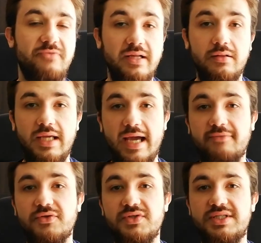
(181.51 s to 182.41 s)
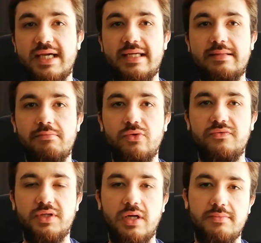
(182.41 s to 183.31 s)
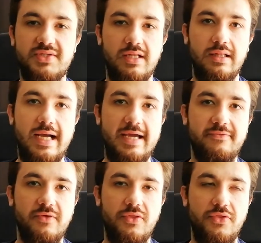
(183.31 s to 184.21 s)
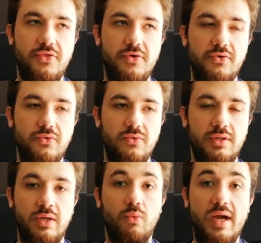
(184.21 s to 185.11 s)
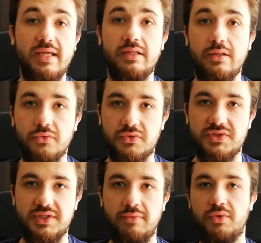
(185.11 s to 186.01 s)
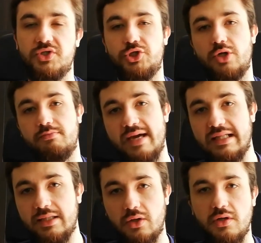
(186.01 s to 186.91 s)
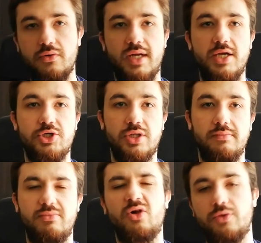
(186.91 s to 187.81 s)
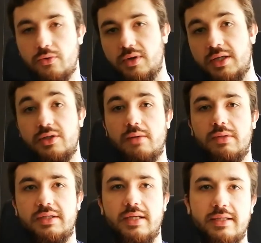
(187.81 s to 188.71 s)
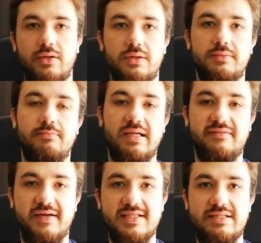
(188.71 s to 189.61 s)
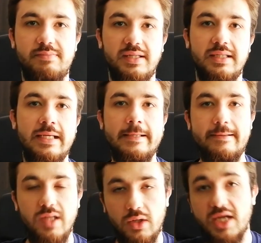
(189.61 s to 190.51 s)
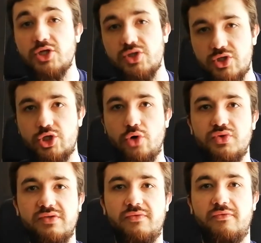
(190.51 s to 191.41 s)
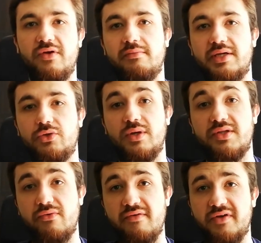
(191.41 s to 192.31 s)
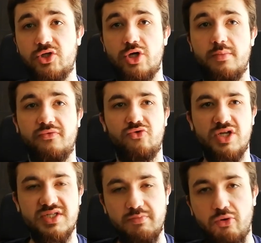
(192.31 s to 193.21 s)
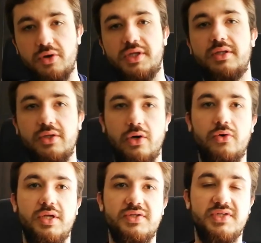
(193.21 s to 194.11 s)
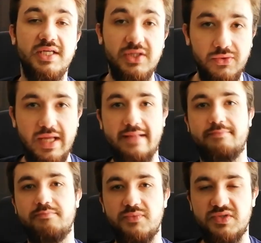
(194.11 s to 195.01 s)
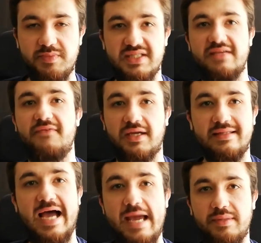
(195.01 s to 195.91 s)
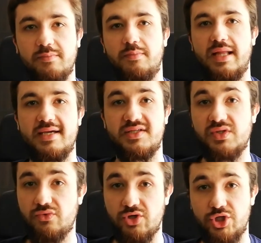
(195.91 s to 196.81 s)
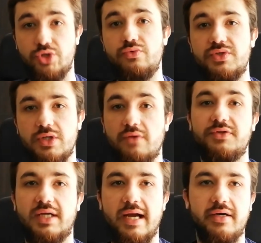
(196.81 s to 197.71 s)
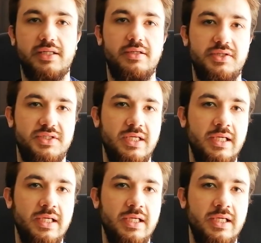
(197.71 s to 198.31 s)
Finally, I have to say the movie comes alive through the way it looks. It was shot mainly on location, although in Dublin and not Belfast, but the locations chosen for filming do a terrific job of transporting the audience into that specific time and place, into the shoes of the characters.